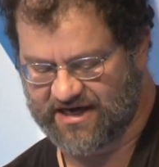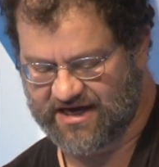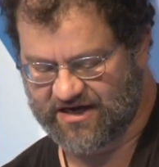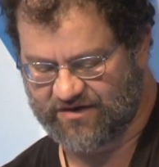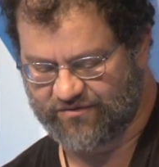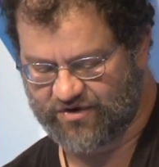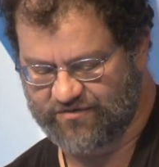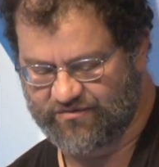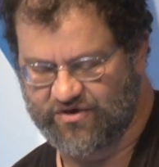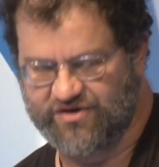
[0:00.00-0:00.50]

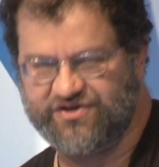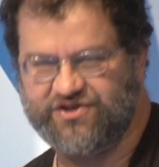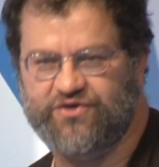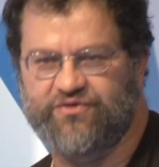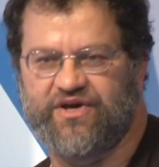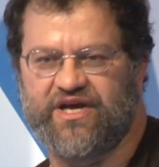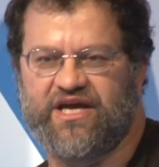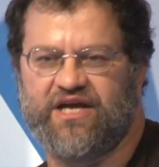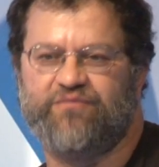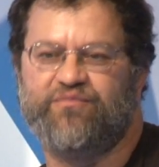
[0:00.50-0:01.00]
and what we're
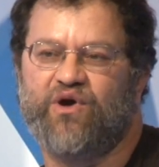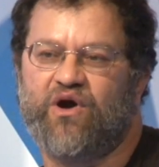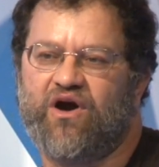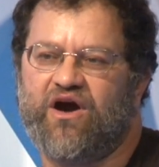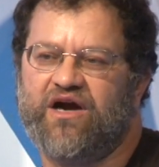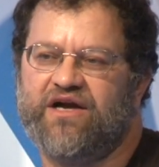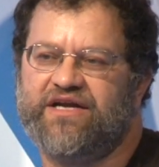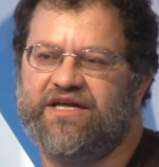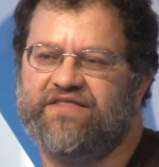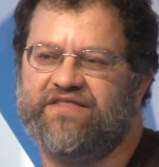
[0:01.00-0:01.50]
doing in
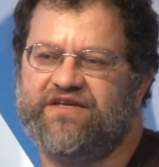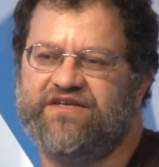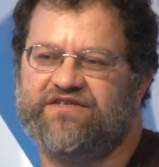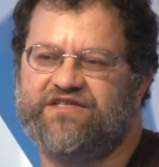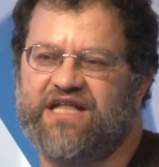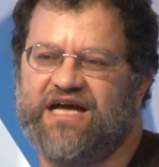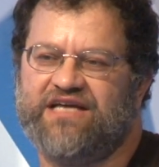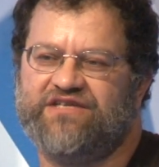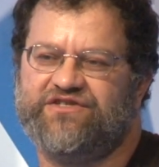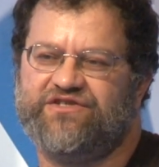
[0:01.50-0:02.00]
part in these
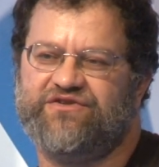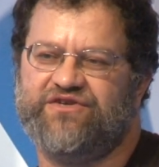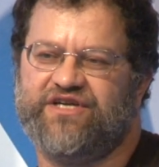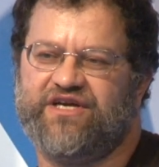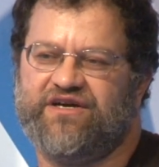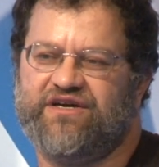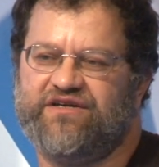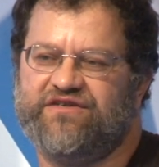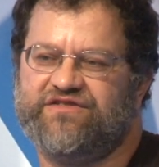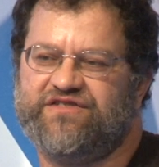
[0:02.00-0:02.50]
last 2
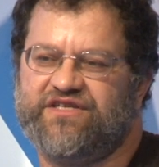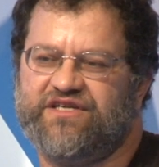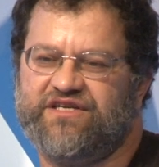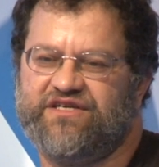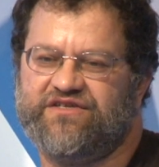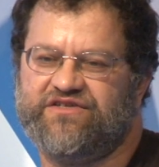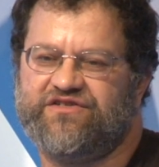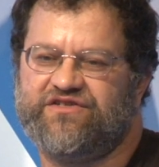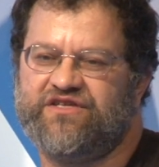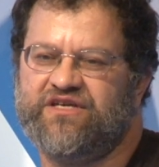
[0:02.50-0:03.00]
years
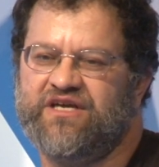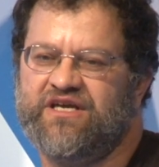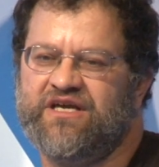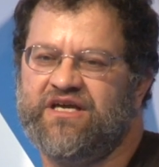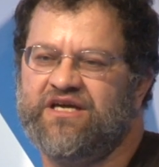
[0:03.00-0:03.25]
is